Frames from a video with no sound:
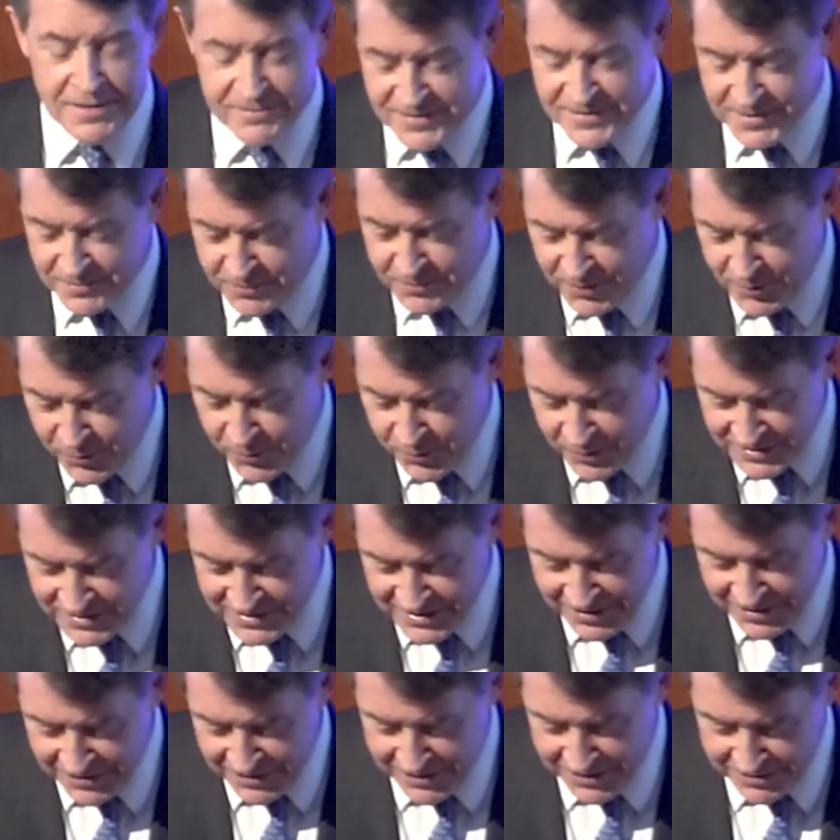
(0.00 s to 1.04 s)
some blue ones
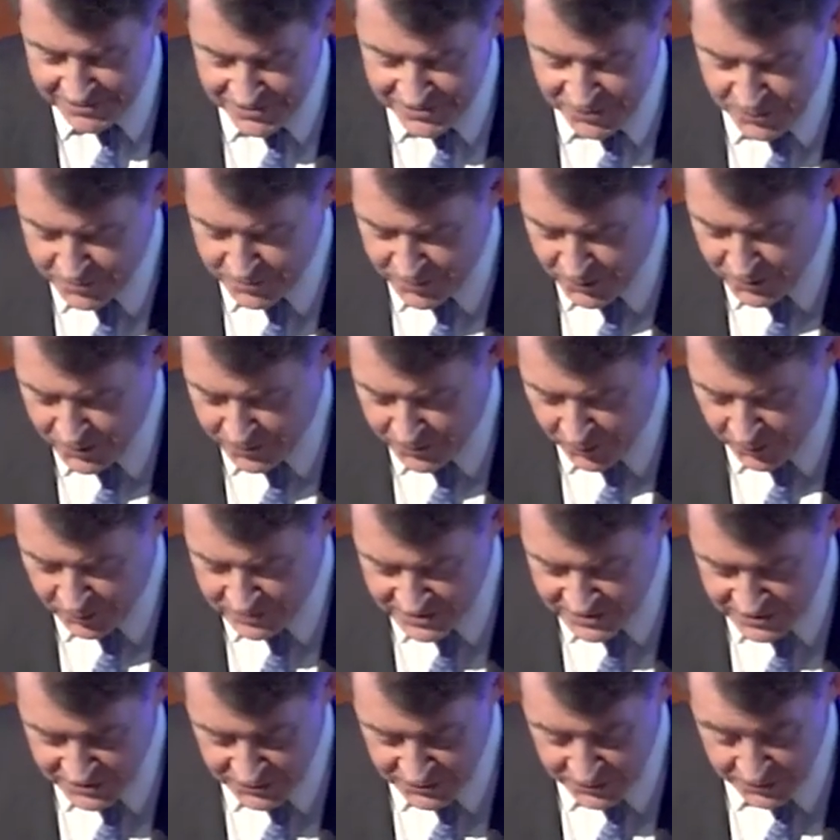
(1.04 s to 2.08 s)
out there, new blue
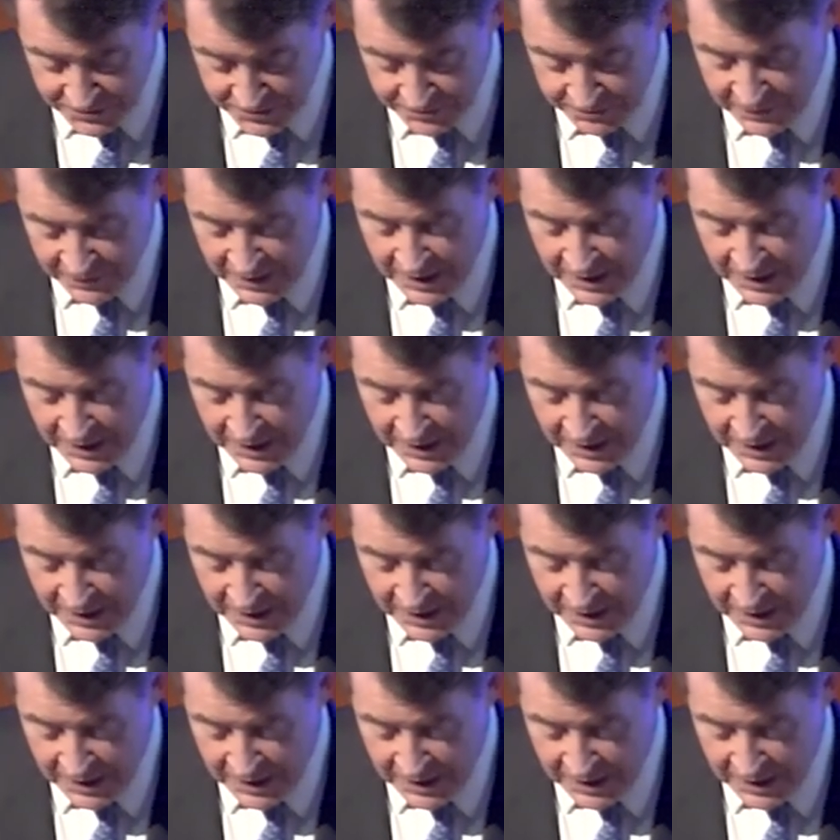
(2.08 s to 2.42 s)
bonds issued.